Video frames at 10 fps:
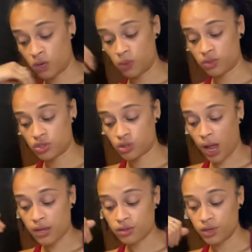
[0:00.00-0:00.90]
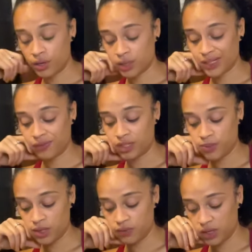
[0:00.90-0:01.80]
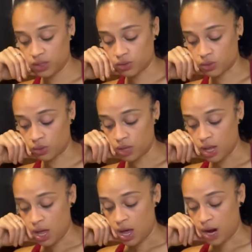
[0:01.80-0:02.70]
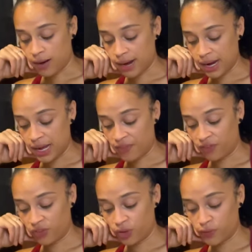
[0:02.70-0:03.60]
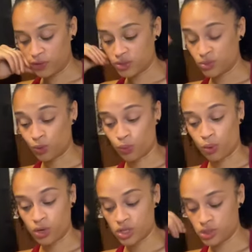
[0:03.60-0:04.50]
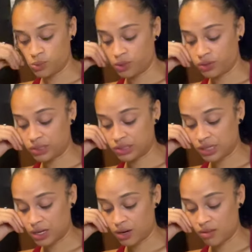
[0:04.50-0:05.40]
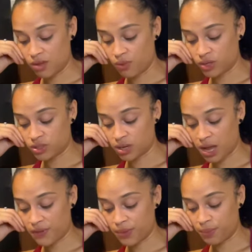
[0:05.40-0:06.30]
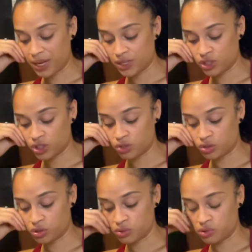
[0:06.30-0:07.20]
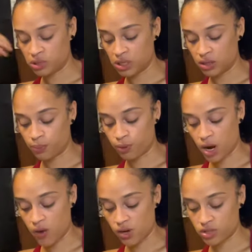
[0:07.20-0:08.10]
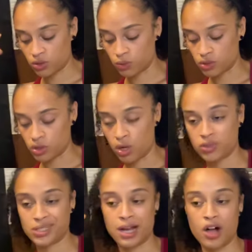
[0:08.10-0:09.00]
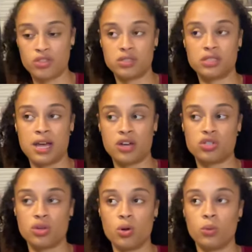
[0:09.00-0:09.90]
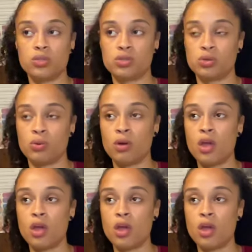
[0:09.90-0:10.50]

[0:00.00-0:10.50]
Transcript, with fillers: With this tractor here, could definitely be a vehicle all right i feel the universe rewarded you with this here and they want you to have the patience to see the progress the results and how this is actually going to